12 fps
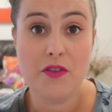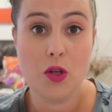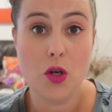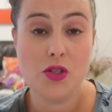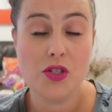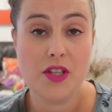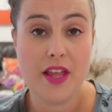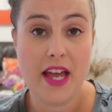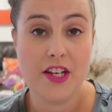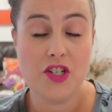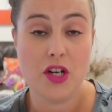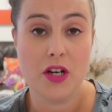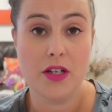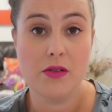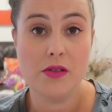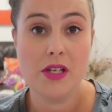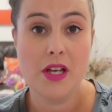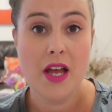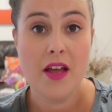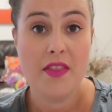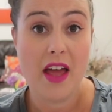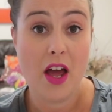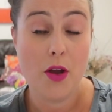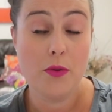have lost their child,
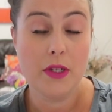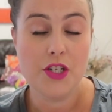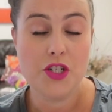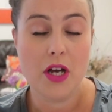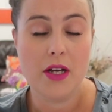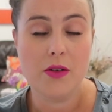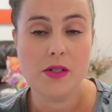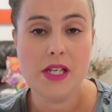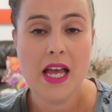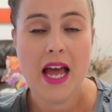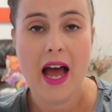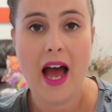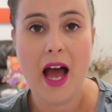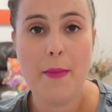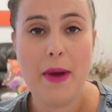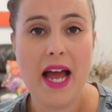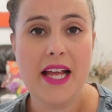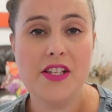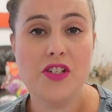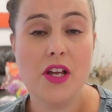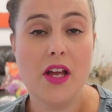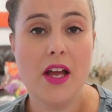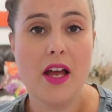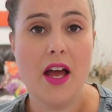their only child. Um, and
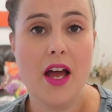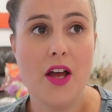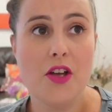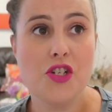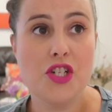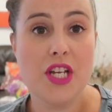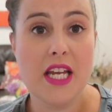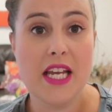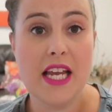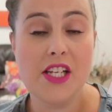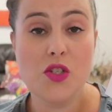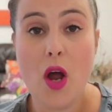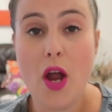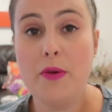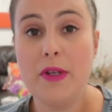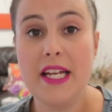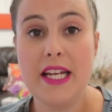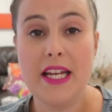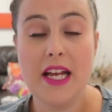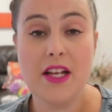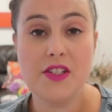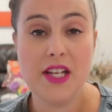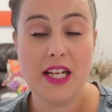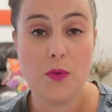uh, she is not only
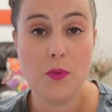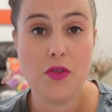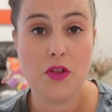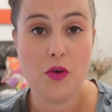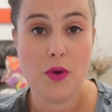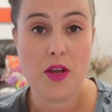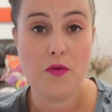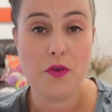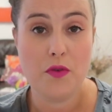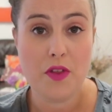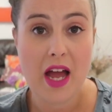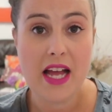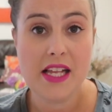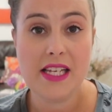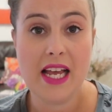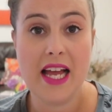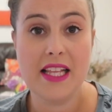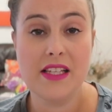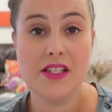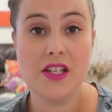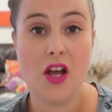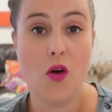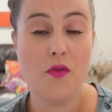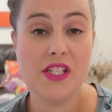dealing with the grief of that and
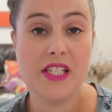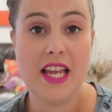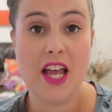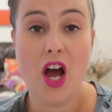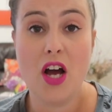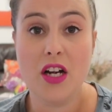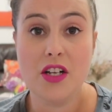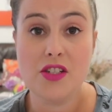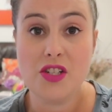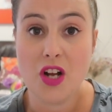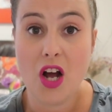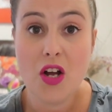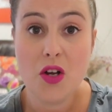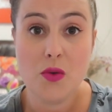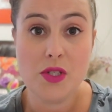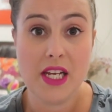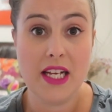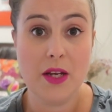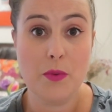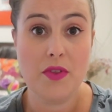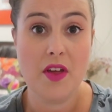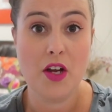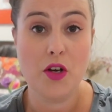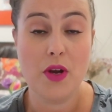obviously her aunt and uncle dealing
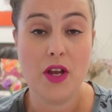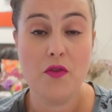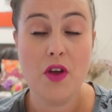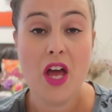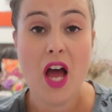with their grief,